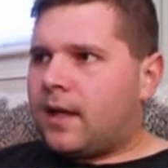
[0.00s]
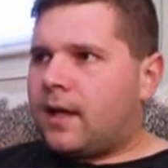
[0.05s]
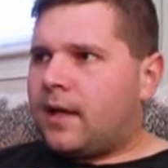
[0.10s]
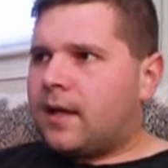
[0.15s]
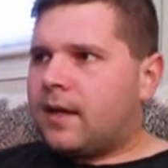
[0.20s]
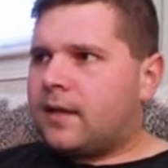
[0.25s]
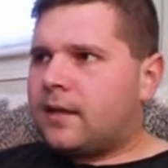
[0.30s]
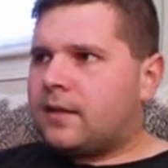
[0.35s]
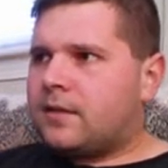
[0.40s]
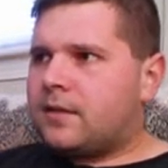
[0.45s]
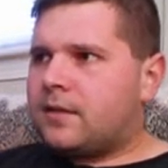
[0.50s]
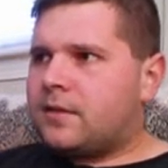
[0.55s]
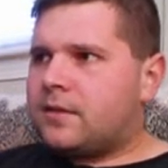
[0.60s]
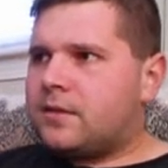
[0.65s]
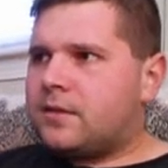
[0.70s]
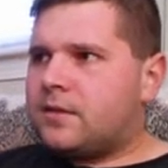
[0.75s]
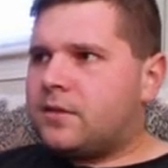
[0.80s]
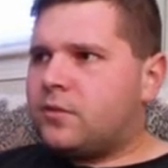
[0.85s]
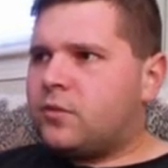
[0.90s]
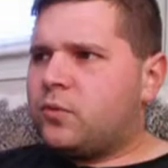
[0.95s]

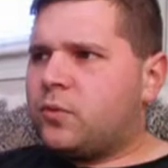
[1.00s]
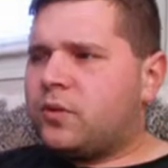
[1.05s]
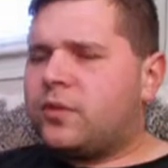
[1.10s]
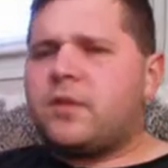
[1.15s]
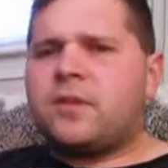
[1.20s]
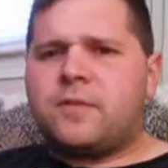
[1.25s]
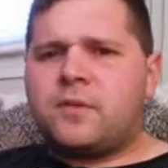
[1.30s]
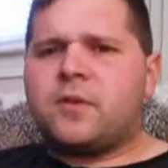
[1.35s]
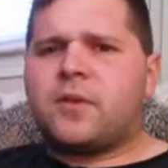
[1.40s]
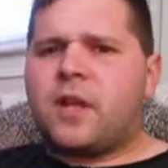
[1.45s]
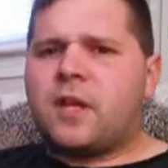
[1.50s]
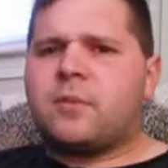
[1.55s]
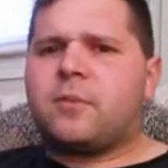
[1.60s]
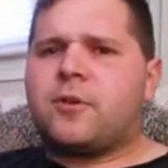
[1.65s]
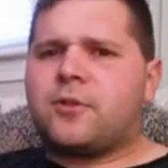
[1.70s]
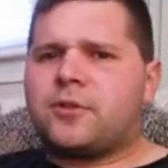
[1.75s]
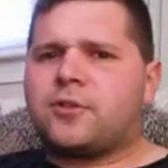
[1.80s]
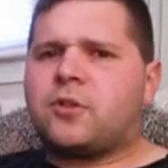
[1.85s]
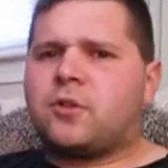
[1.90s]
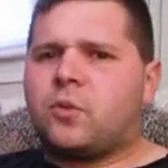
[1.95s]
And you really feel that
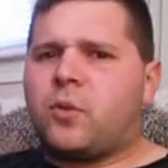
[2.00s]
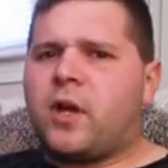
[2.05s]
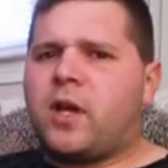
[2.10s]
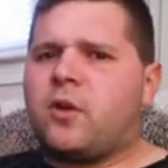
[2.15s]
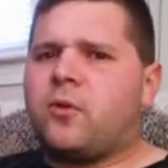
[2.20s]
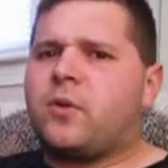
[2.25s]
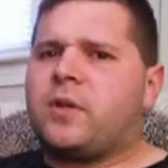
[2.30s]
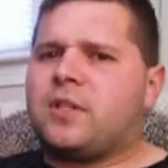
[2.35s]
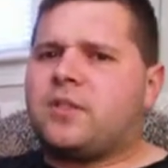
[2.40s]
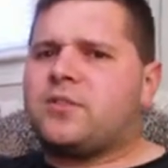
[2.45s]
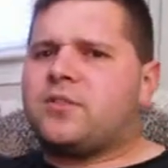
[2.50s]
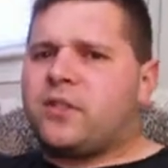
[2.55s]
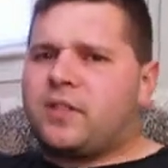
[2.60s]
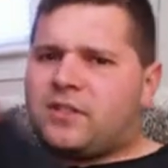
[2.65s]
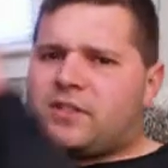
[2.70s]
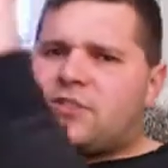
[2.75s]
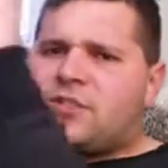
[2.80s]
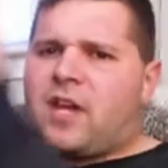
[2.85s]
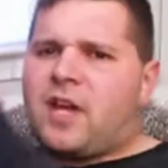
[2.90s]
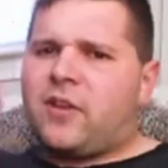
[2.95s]
emotional weight when he's
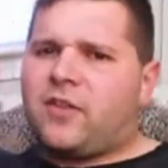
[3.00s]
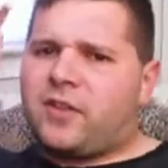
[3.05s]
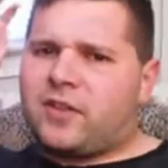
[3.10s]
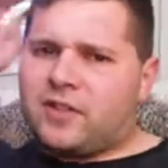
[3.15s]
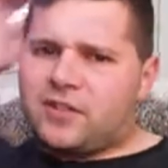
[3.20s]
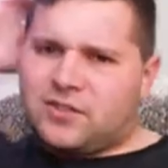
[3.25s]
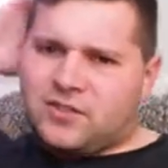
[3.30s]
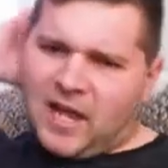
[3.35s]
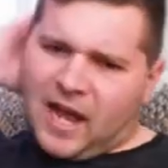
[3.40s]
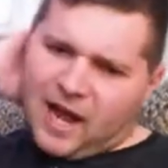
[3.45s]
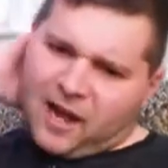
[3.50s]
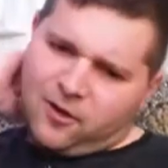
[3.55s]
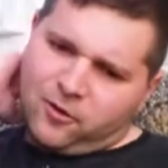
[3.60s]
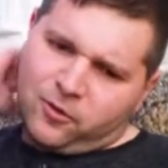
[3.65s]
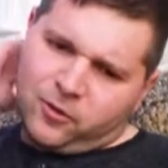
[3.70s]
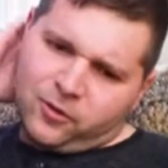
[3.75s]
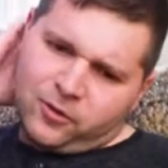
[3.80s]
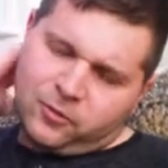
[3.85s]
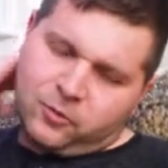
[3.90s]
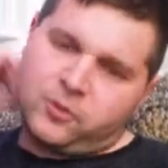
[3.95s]
like scaling this
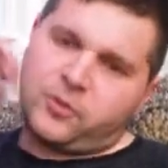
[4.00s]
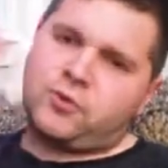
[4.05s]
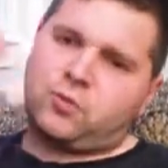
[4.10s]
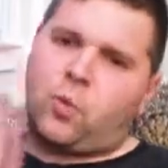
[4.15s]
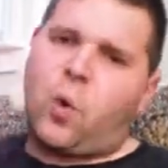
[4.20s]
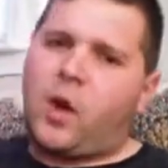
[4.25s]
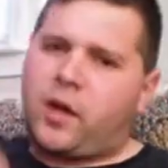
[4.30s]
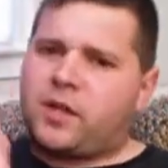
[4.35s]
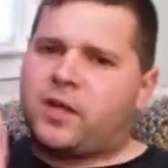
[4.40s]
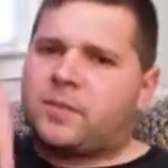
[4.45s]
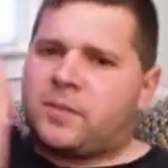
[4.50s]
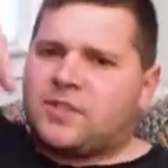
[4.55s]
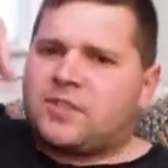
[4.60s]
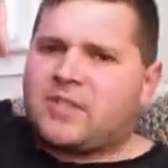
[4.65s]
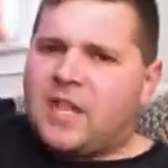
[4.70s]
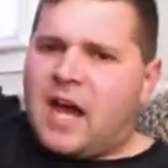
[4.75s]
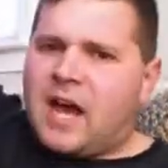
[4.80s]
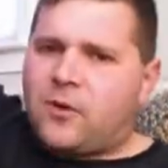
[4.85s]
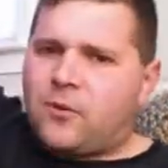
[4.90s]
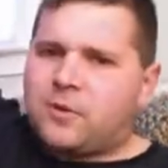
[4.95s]
tower, or he's walking up this
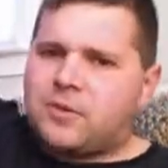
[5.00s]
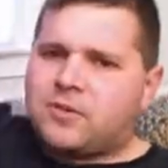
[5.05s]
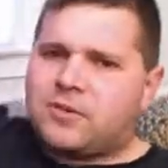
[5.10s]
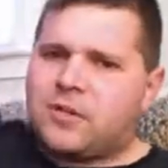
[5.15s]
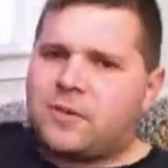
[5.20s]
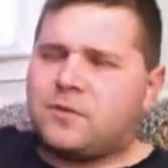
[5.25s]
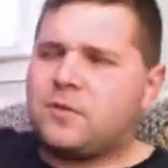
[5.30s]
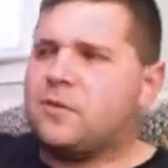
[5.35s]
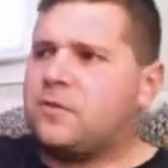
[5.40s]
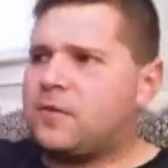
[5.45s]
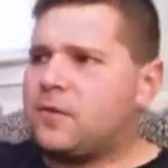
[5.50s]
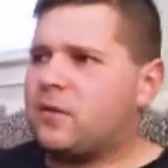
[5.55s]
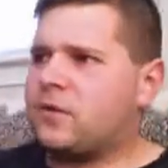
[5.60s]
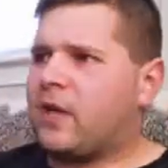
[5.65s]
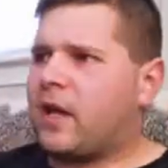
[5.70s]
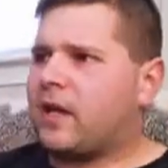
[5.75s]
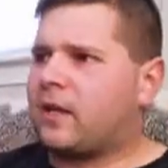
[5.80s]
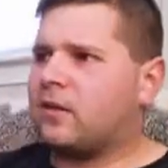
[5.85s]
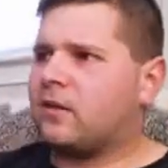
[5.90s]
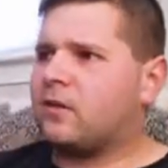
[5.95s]
tower and stuff. You feel
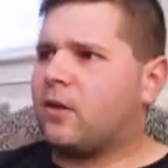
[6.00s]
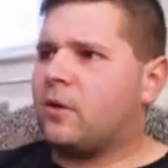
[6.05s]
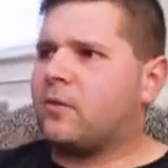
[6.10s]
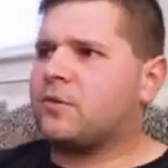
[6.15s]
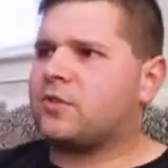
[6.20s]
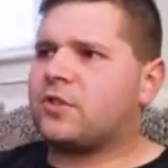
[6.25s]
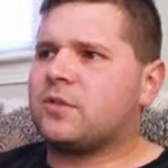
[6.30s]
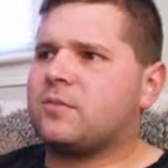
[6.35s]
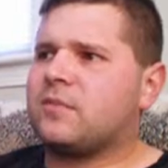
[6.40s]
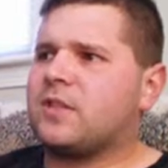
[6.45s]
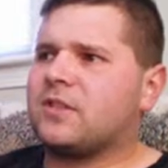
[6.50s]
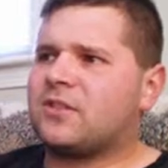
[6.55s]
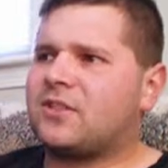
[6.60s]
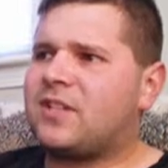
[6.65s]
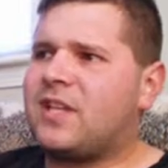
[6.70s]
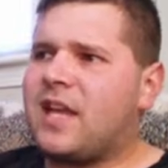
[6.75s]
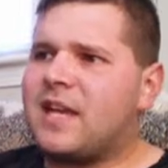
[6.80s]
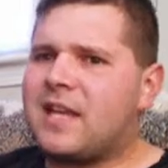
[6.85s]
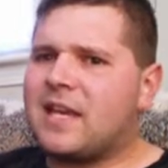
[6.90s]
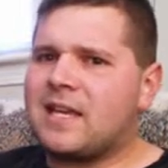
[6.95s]
that lonesomeness
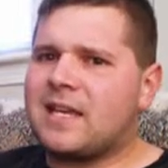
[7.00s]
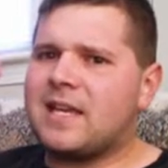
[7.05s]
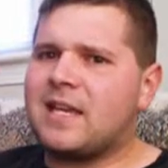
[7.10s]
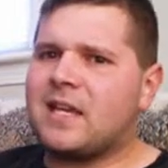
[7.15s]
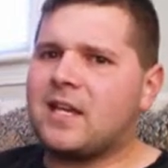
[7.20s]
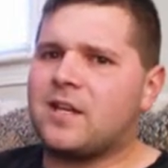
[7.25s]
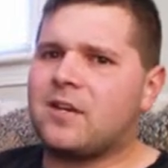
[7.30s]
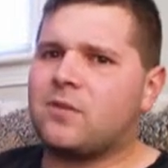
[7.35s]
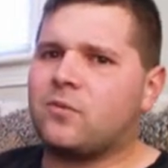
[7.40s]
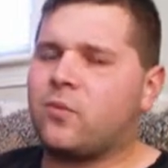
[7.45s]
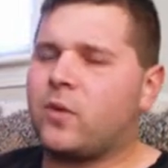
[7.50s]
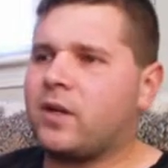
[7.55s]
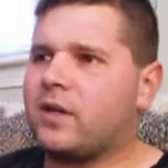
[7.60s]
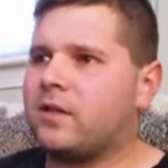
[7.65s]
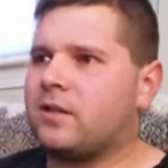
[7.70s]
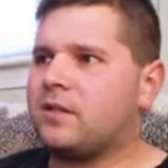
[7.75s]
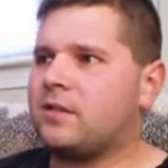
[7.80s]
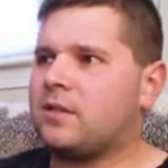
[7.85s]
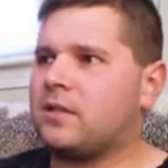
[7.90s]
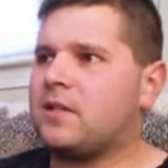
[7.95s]
kicking in
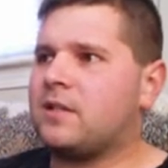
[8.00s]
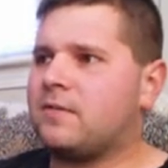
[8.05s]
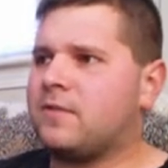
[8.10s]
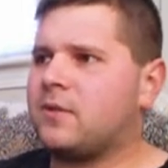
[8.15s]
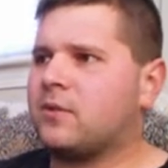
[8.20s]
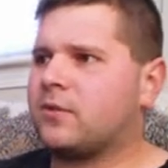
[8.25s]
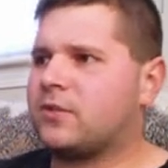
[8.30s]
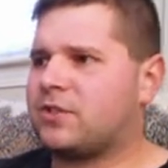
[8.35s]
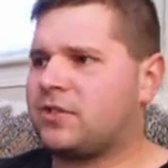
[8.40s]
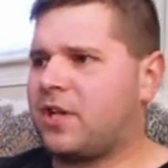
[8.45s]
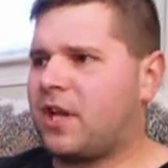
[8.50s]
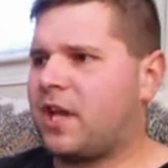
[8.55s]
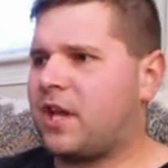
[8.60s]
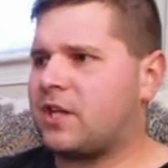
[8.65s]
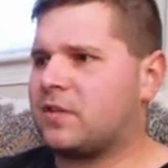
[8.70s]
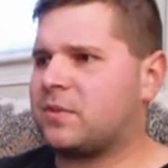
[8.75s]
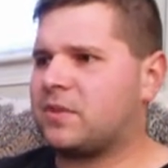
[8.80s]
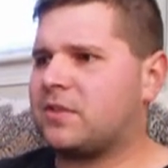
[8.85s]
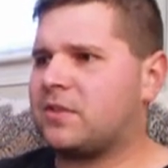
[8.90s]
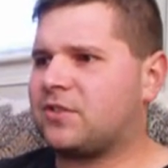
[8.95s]
when he feels
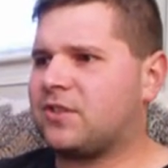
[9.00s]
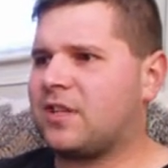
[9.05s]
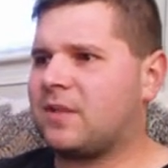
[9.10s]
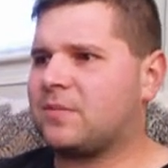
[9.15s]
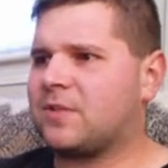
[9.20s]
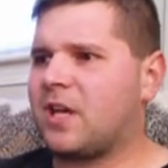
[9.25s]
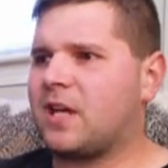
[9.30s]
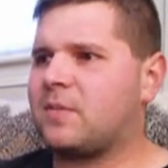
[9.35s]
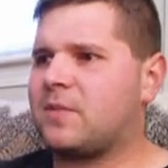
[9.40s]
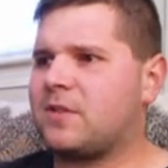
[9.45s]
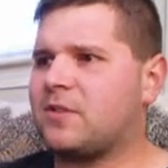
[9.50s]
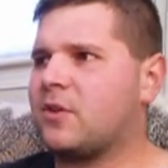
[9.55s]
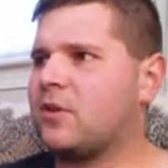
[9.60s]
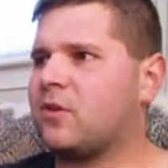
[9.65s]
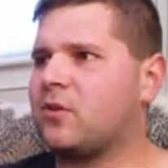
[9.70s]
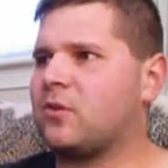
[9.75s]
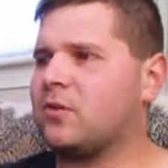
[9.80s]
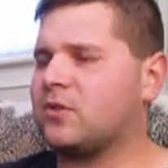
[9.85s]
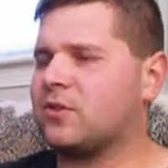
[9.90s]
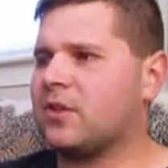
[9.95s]
changed, but at the same time he
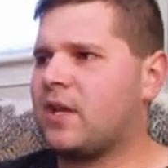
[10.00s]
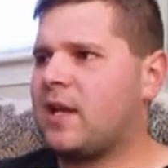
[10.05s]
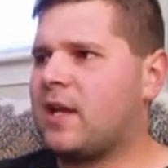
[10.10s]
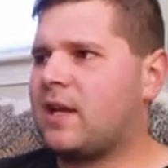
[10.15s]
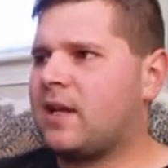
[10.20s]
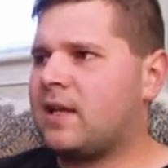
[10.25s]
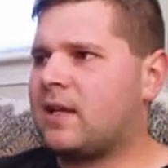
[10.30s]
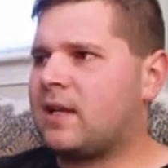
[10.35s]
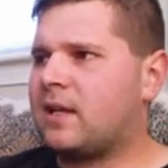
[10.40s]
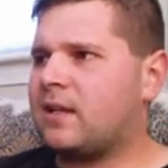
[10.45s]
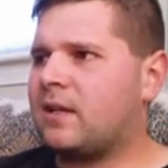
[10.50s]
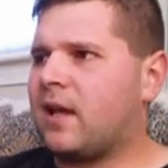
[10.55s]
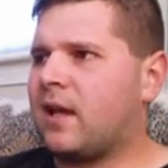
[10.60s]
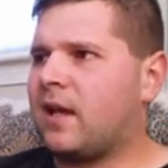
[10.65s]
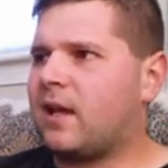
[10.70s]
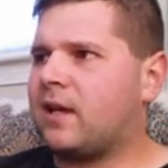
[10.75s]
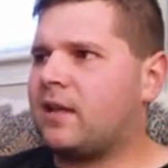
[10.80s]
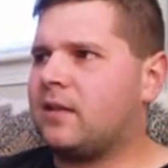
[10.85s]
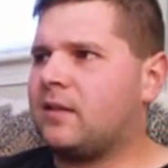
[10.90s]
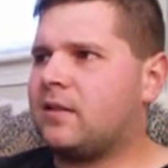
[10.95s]
knows
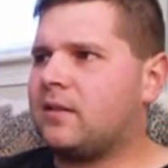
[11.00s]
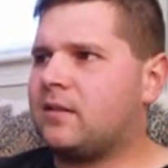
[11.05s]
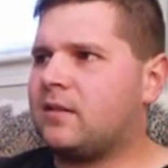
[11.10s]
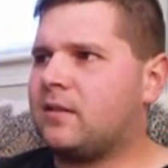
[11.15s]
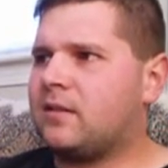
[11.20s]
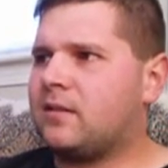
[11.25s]
that